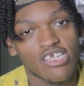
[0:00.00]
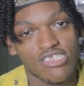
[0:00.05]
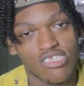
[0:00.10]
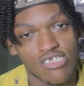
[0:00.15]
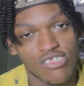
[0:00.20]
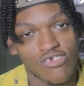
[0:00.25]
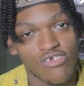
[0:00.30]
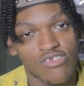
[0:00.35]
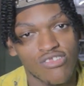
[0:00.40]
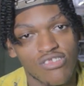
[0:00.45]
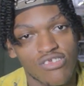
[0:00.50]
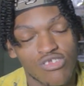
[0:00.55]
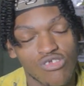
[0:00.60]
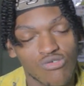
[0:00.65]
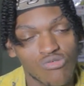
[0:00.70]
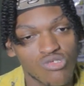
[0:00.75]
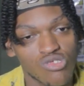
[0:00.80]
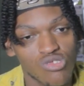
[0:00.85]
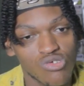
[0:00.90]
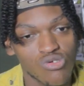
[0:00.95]
to learn the
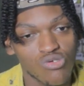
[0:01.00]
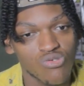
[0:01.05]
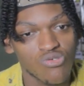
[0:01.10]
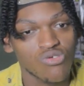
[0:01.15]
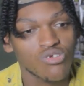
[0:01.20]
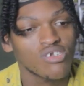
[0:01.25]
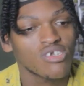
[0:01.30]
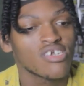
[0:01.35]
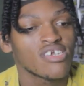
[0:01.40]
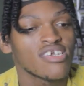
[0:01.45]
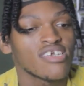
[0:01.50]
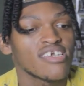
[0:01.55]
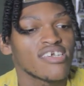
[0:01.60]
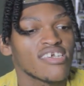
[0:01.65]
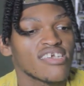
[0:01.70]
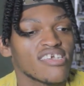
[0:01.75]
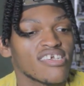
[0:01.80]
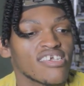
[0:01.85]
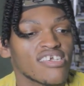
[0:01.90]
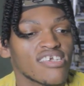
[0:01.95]
jutsu.
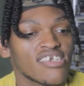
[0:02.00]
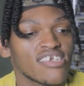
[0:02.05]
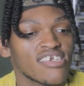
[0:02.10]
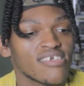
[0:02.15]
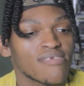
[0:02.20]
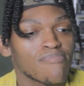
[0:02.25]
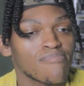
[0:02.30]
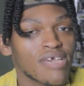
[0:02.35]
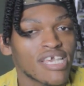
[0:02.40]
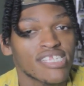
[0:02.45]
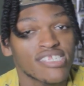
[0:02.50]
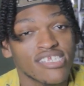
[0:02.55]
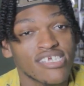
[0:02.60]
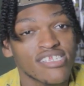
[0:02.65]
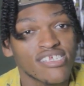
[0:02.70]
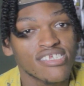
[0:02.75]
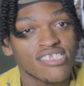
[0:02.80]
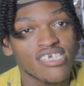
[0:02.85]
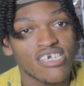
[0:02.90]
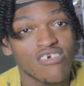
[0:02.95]
He
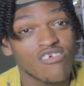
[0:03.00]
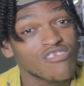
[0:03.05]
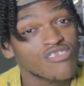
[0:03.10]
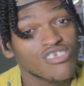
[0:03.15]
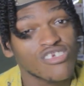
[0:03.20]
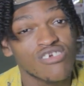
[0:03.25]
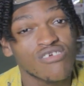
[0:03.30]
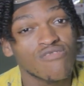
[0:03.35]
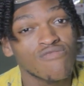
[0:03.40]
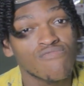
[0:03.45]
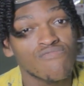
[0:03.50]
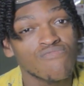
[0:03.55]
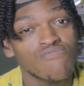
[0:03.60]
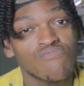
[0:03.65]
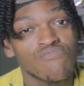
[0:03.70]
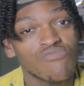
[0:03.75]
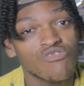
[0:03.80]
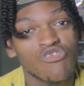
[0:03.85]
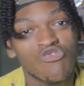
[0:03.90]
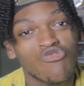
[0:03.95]
basically tells
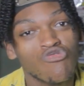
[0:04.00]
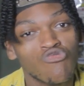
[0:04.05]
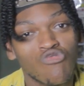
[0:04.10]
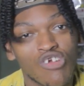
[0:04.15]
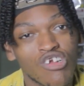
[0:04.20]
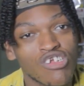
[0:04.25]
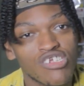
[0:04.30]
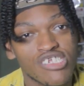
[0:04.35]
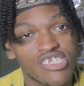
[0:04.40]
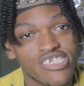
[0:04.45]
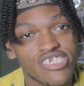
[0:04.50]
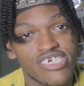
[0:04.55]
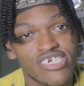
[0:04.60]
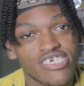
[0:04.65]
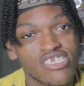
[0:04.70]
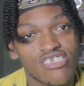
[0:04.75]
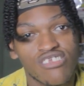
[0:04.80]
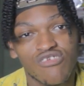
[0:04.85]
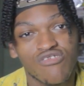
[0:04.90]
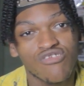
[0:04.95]
him, you weren't
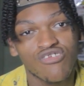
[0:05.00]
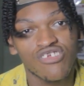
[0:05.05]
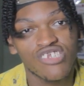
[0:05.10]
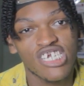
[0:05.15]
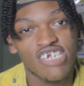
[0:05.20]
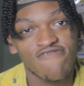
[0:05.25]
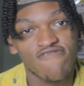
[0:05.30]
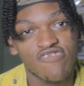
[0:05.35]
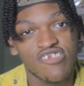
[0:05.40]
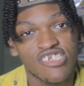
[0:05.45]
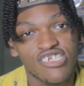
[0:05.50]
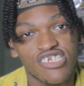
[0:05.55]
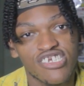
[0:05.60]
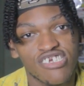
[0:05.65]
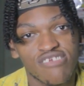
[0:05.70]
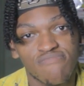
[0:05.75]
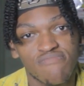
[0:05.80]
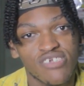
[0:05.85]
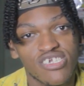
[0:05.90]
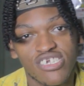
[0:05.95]
shit, you're never
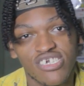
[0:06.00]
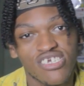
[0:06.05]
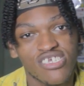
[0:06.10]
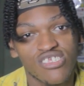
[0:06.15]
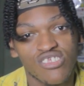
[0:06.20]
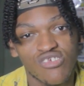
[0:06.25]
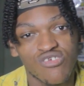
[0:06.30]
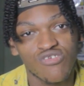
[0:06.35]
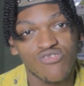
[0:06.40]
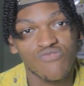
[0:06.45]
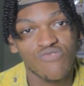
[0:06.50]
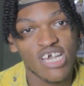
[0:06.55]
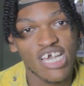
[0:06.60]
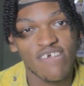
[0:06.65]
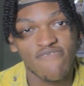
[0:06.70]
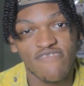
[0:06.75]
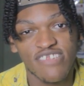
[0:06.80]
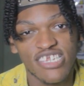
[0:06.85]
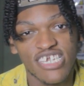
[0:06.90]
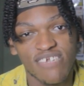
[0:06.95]
shit, because you
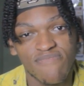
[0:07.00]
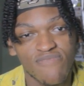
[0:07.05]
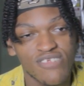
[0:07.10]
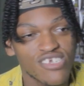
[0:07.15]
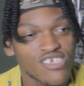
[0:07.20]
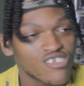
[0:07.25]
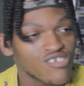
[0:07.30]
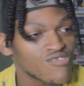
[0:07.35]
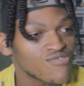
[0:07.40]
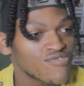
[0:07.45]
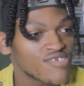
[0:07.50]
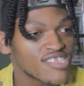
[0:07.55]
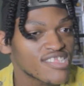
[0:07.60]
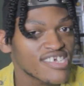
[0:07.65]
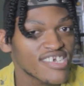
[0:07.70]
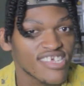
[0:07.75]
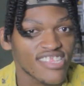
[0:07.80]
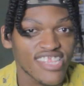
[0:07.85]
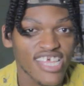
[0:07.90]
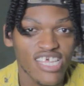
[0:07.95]
have a demon in you. And
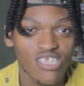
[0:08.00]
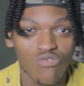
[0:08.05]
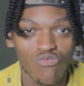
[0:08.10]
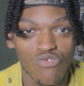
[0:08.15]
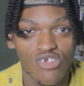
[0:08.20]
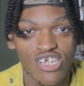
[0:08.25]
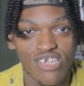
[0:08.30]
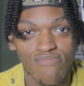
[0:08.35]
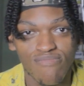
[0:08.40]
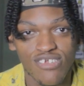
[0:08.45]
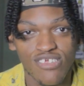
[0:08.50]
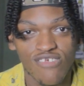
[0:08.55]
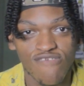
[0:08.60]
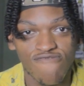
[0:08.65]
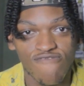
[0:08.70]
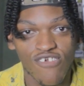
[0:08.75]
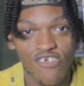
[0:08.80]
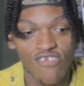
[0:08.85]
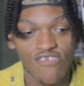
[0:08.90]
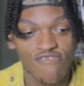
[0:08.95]
then that's where he meets his
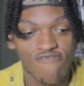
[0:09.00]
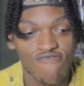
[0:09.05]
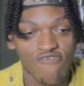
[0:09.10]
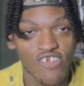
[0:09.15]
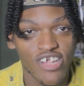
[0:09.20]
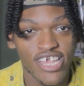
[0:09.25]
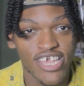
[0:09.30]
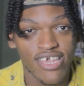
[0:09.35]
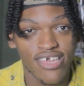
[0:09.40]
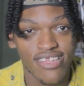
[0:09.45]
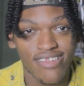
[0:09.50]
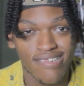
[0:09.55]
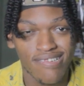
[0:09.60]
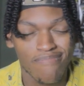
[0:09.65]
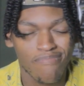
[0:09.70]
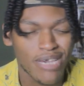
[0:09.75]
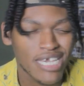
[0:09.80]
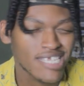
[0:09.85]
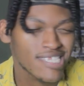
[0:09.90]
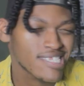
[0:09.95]
first friend,
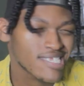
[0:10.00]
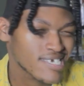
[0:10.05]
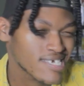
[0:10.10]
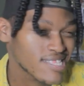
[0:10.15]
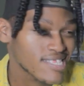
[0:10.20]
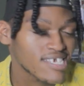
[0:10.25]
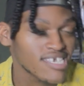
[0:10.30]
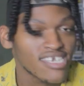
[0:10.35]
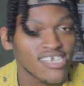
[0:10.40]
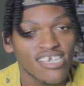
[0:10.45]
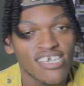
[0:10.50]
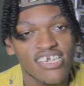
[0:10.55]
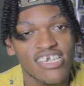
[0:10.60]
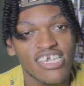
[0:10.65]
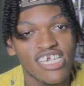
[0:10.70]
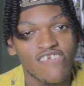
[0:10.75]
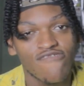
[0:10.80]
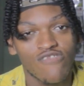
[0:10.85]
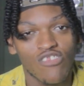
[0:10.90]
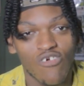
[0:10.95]
basically,
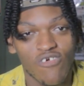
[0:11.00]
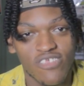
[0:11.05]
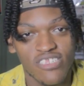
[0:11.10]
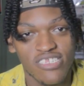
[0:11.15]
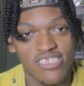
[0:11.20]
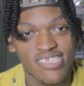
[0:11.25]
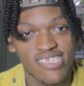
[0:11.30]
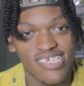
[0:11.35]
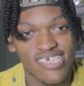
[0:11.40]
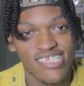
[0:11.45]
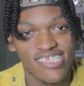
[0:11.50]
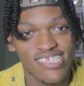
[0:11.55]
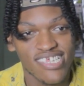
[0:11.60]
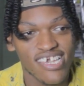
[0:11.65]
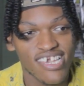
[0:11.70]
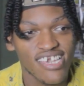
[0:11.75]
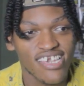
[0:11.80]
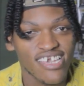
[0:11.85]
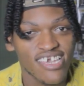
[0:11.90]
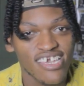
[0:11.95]
even though it's his
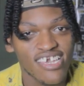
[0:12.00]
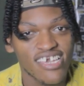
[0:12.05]
sensei,